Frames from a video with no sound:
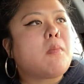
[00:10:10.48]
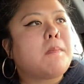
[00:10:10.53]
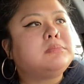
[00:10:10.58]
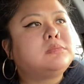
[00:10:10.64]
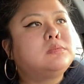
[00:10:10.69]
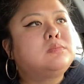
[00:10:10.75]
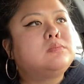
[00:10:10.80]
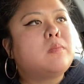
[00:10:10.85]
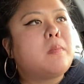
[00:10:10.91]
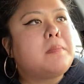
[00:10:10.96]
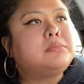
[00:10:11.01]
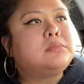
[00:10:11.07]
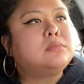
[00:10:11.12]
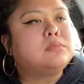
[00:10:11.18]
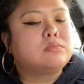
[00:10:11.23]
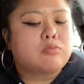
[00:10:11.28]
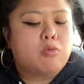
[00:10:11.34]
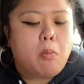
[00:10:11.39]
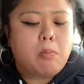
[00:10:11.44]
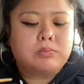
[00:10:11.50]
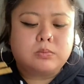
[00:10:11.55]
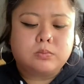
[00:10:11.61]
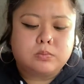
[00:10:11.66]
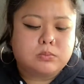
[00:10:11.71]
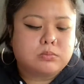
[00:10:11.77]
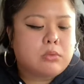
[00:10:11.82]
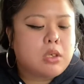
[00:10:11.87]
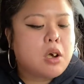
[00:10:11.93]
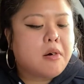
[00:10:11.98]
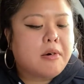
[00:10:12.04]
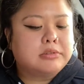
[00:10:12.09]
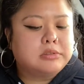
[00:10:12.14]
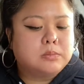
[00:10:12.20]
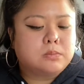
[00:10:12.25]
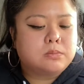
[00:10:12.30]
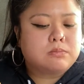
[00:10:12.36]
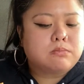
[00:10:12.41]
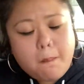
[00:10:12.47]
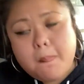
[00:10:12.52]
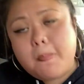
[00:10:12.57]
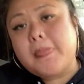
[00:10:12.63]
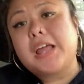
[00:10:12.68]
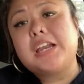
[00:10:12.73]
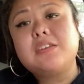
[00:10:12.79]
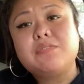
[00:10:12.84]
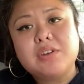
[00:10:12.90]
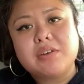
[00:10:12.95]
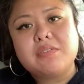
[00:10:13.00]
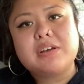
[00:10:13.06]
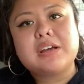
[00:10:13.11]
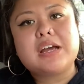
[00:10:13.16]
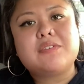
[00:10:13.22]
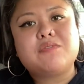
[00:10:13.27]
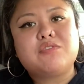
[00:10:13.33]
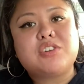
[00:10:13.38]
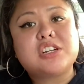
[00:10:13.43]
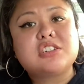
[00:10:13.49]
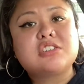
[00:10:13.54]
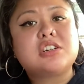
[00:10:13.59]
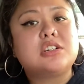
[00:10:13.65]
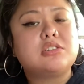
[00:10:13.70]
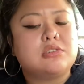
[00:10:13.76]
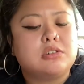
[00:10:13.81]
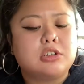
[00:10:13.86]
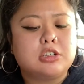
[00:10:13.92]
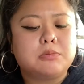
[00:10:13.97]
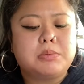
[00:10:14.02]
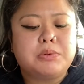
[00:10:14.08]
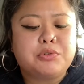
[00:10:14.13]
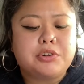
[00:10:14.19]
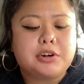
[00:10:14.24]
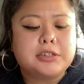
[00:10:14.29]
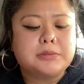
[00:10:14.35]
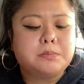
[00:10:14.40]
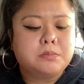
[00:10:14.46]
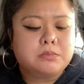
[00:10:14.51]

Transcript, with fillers: Mmm. And if you ever had fresh cut noodles before, you